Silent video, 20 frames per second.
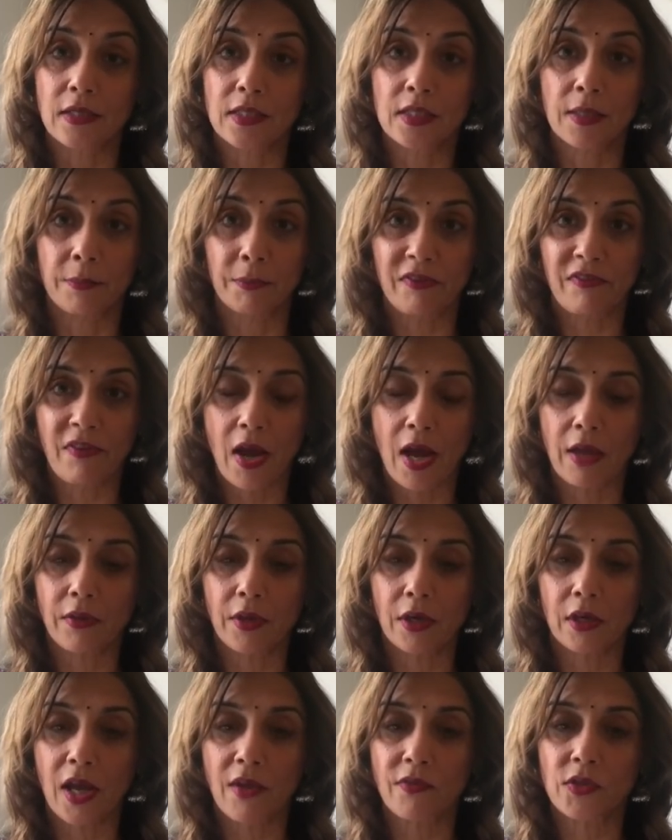simplifying
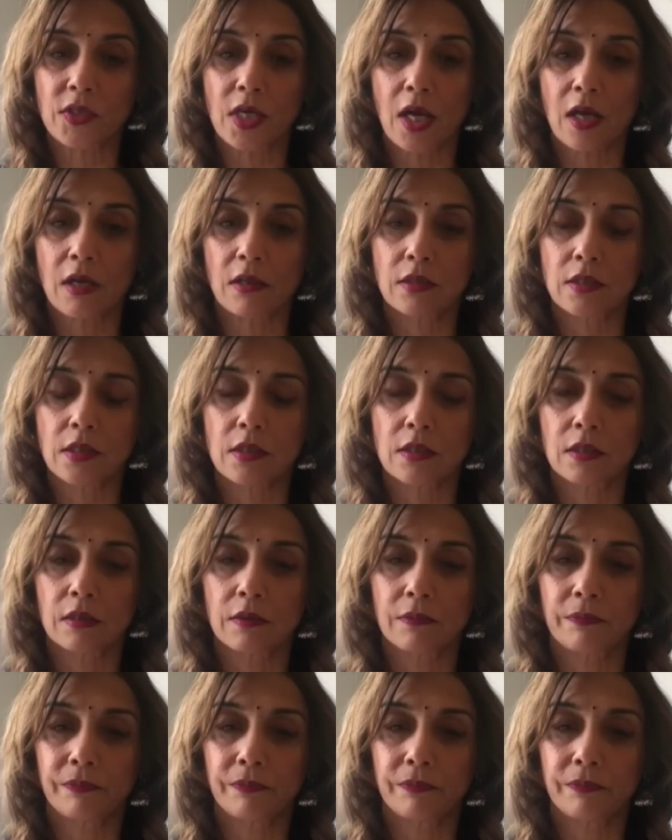their lifestyles,